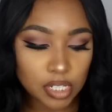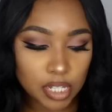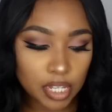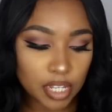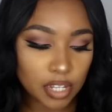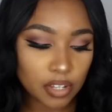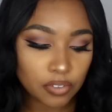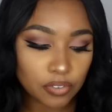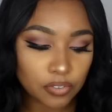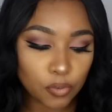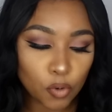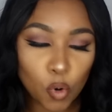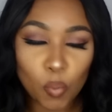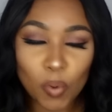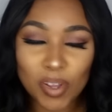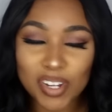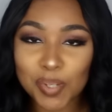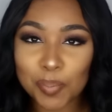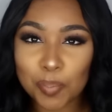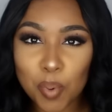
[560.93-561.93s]
gift or
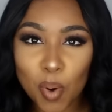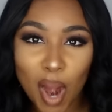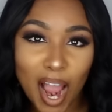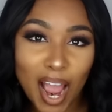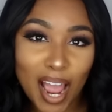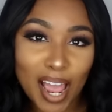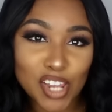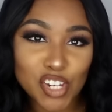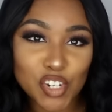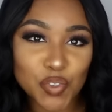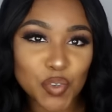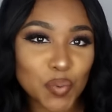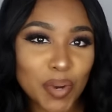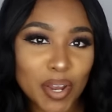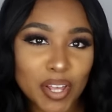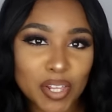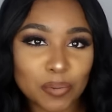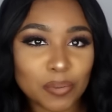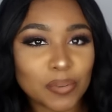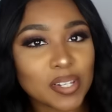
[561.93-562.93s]
which prize you would
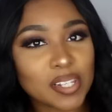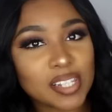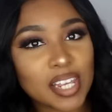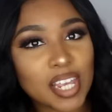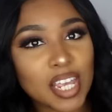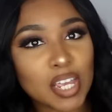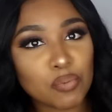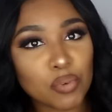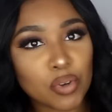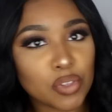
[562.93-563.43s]
rather receive.